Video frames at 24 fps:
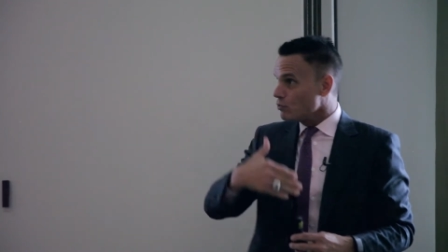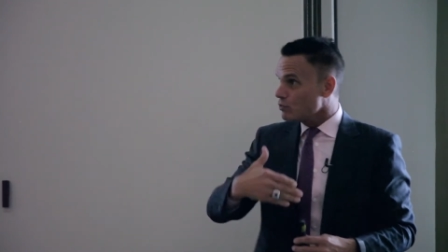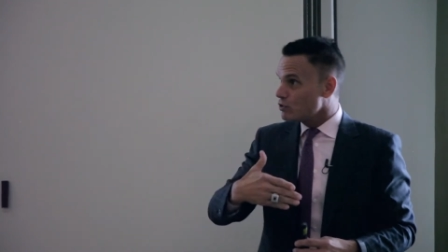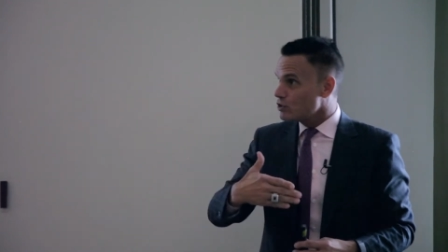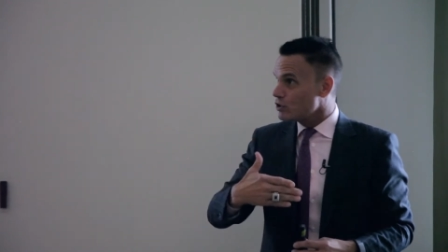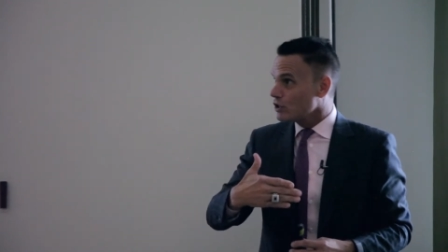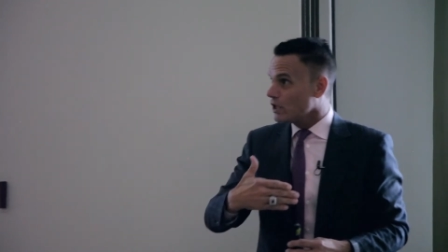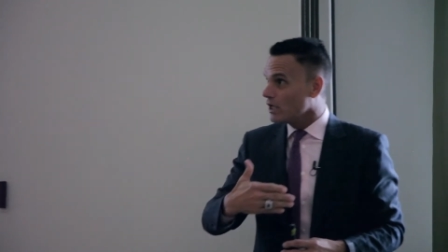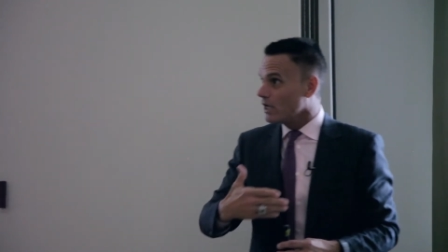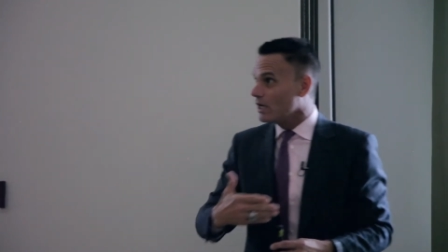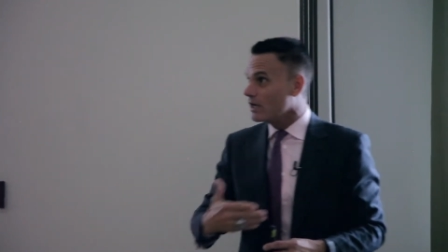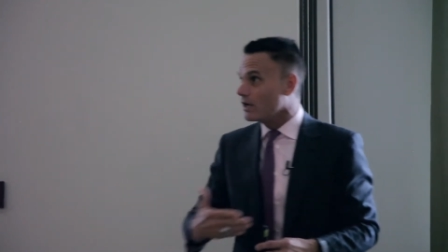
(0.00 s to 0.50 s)

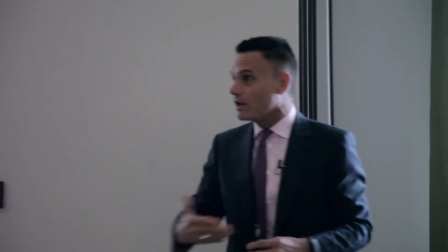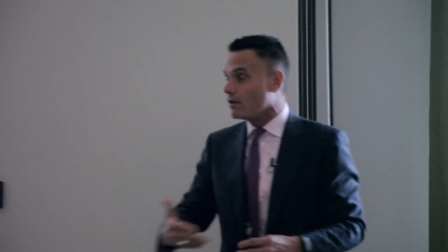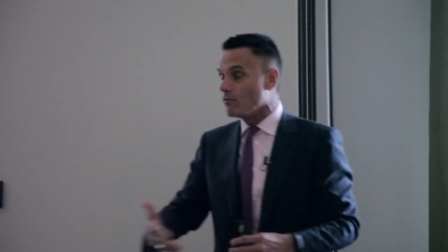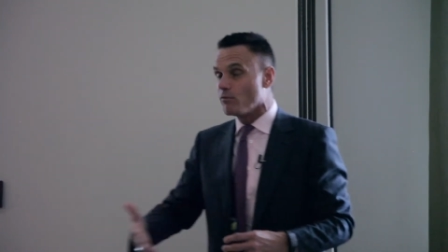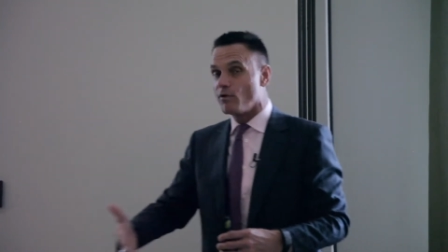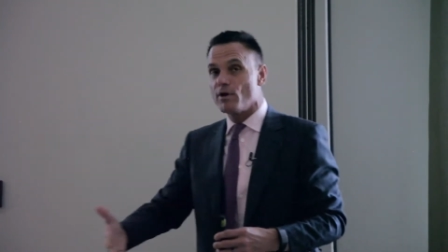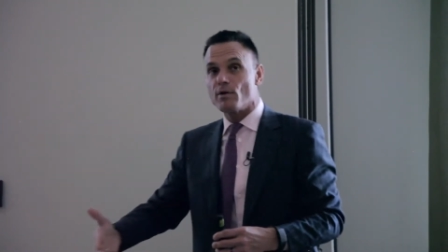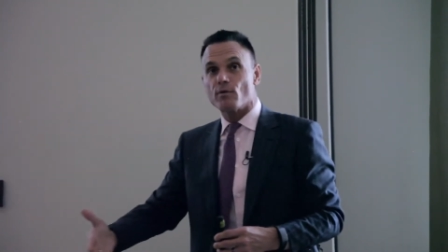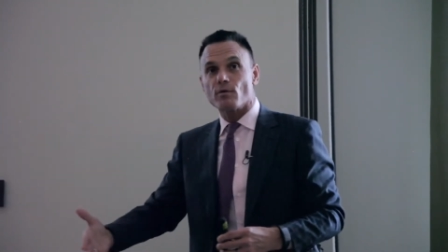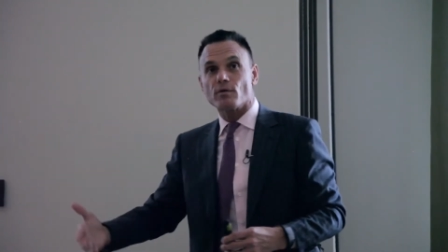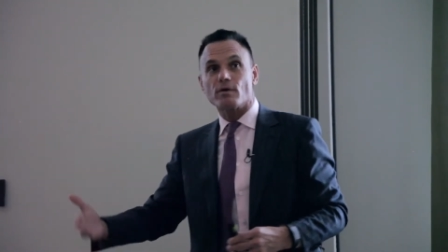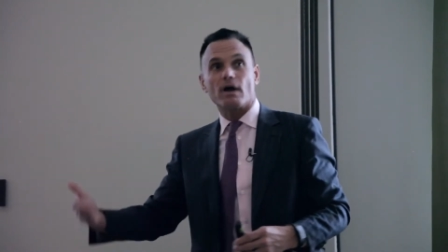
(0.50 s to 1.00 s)
in
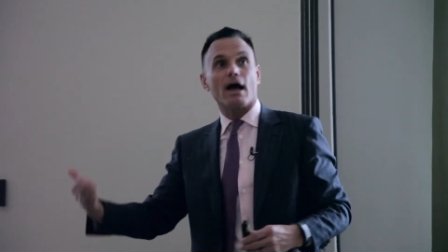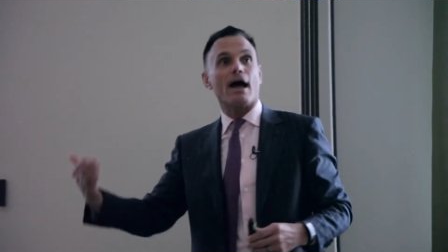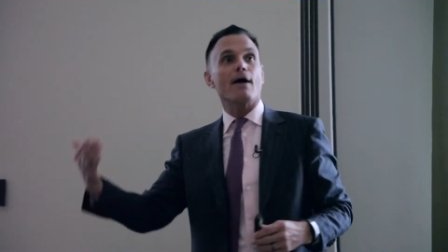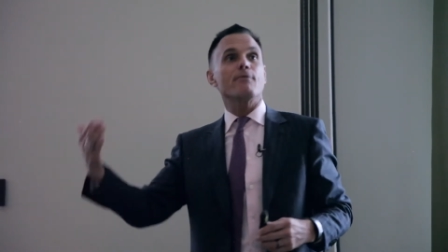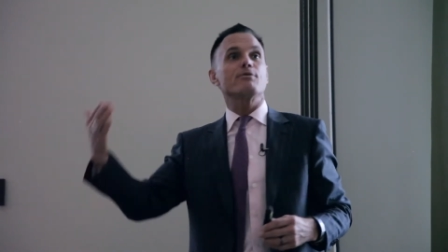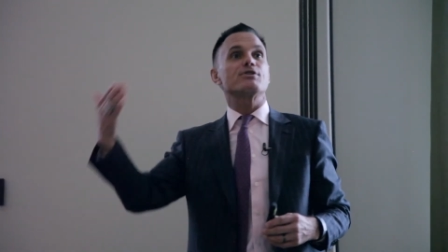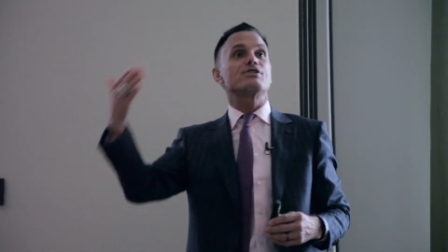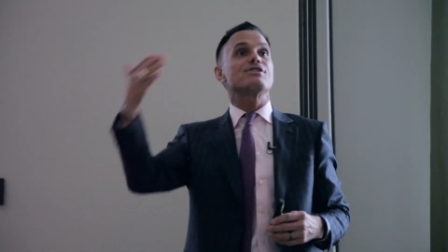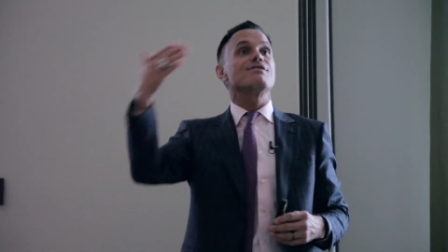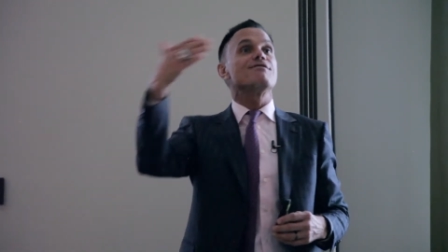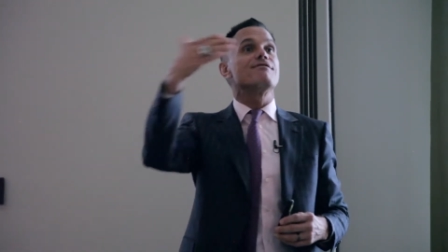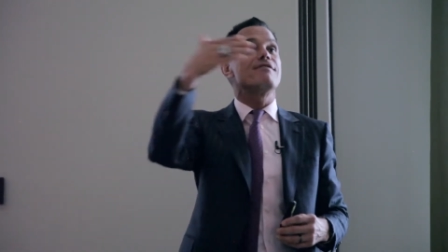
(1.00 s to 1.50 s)
Los
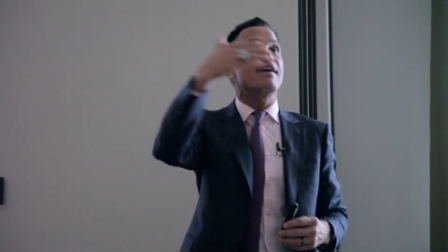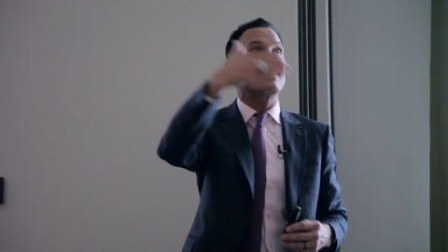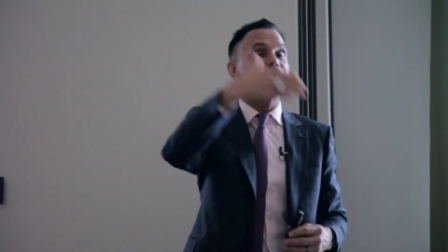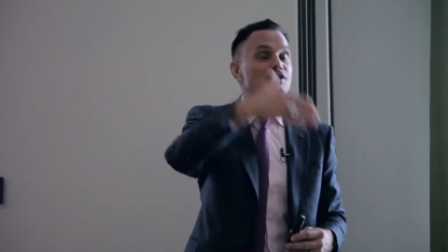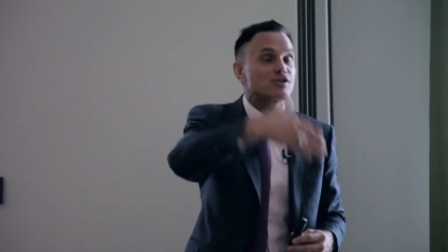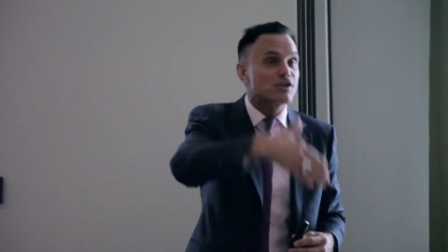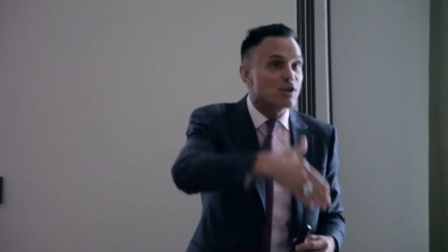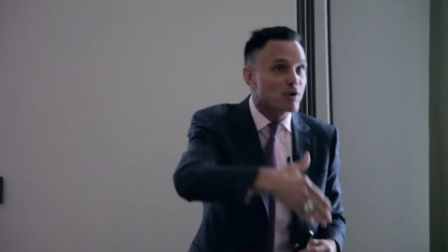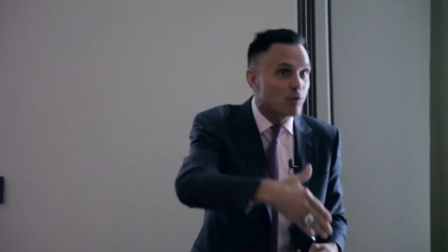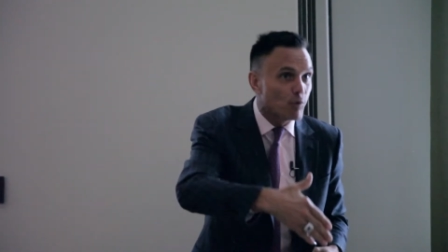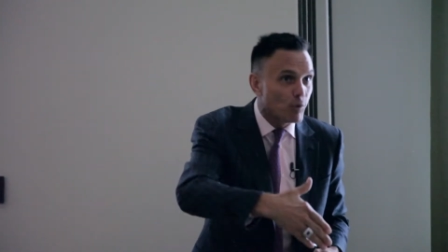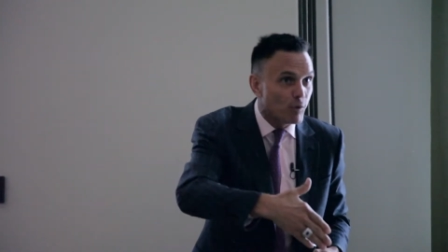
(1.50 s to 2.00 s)
Angeles